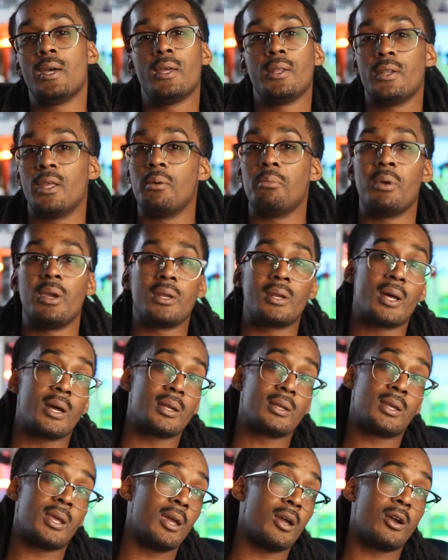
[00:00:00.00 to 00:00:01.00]
they may
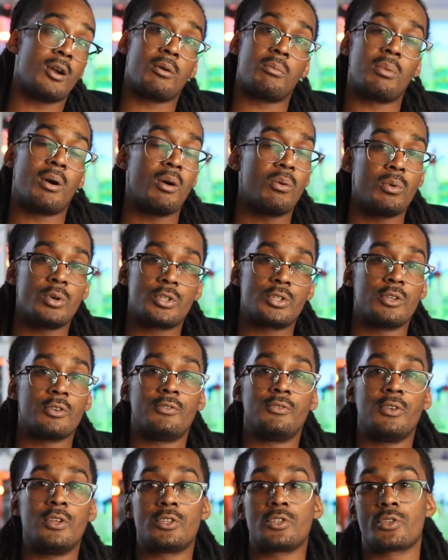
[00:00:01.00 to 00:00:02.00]
not care about what your
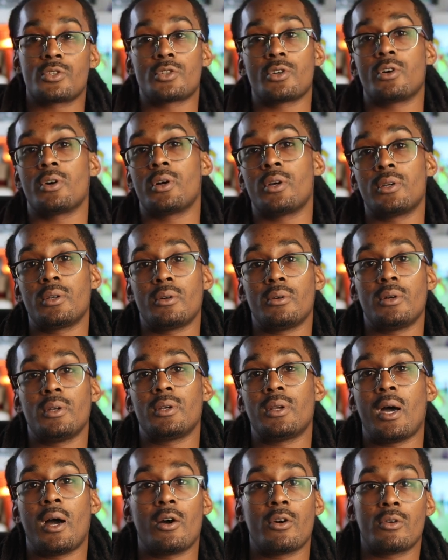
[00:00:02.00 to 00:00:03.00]
features are
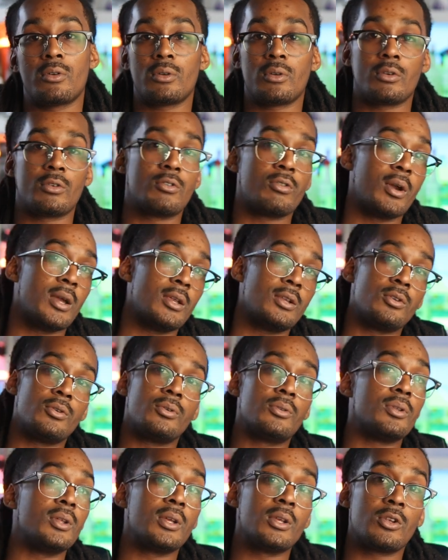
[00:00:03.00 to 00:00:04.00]
and how great you
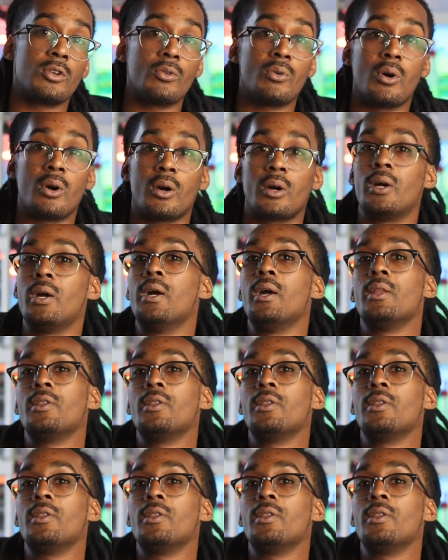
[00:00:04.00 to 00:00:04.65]
think you are.